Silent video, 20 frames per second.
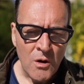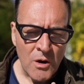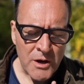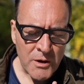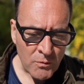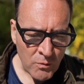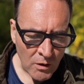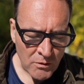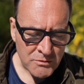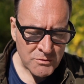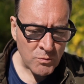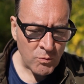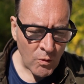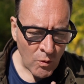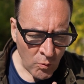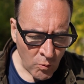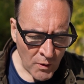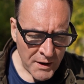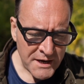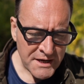He won't.
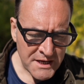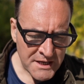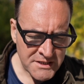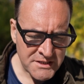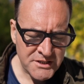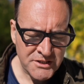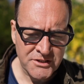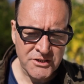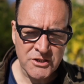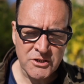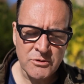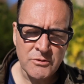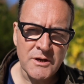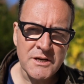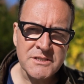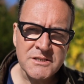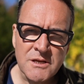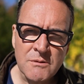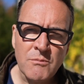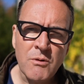What we need to do
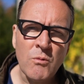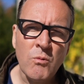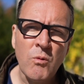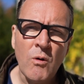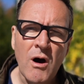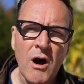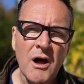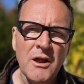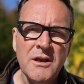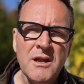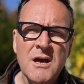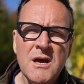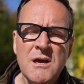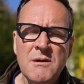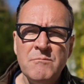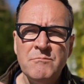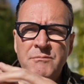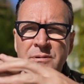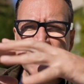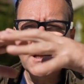is, number one,
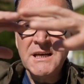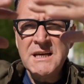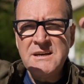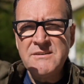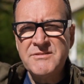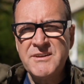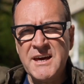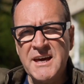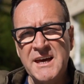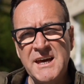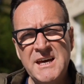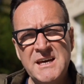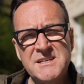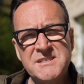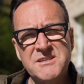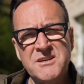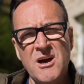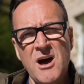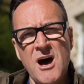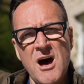believe that he
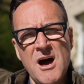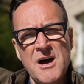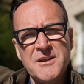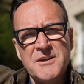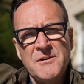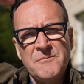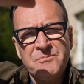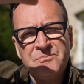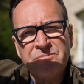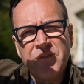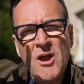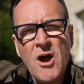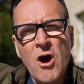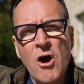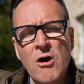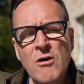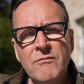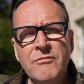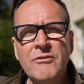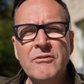is God
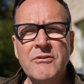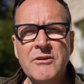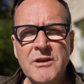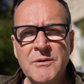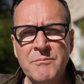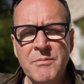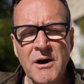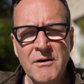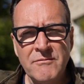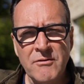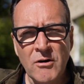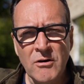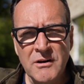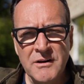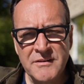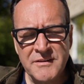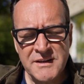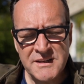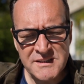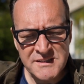over and above
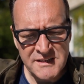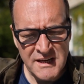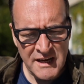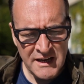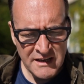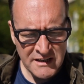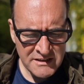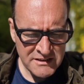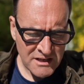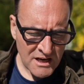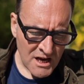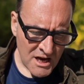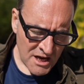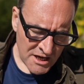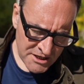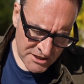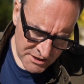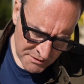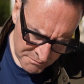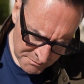all of these things.
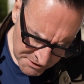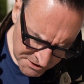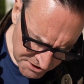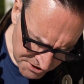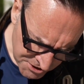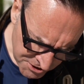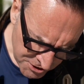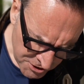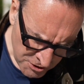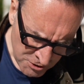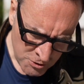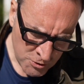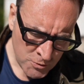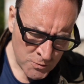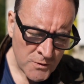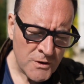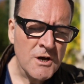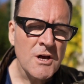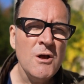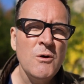Number
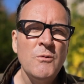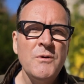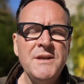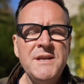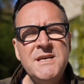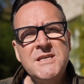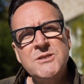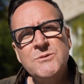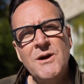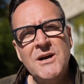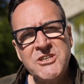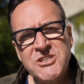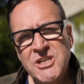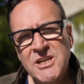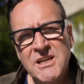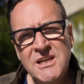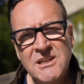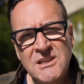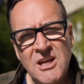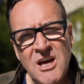two, we need to
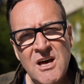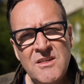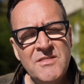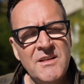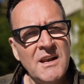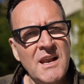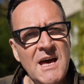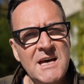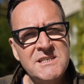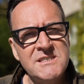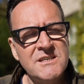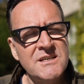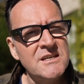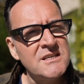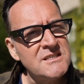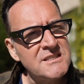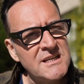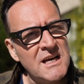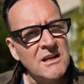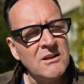actually learn the lesson
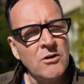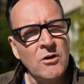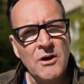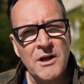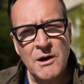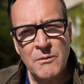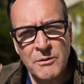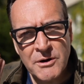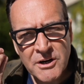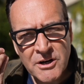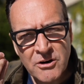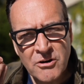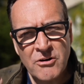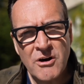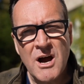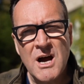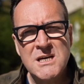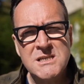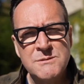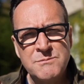and say, Lord, I want to
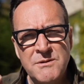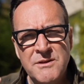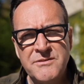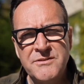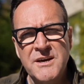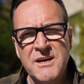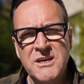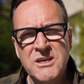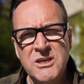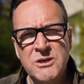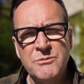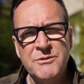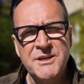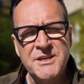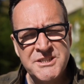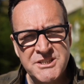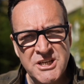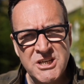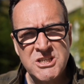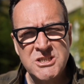grasp the thing you
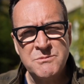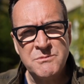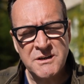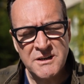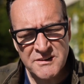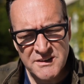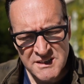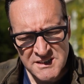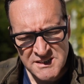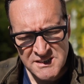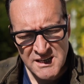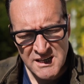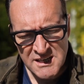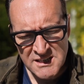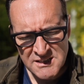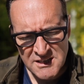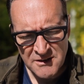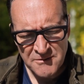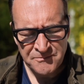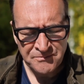want to teach me in this
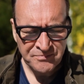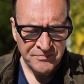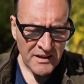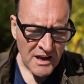season.